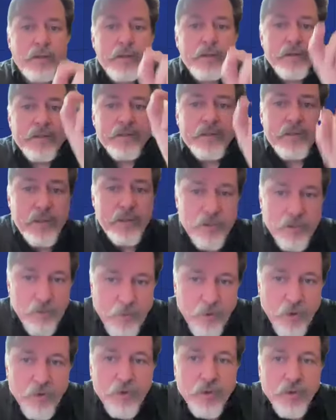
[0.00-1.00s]
It's
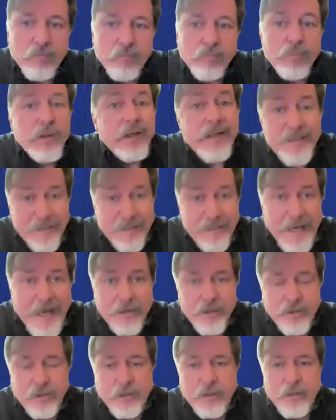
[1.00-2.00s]
distribution plus
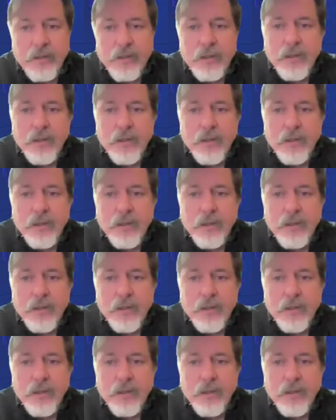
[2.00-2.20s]
caching.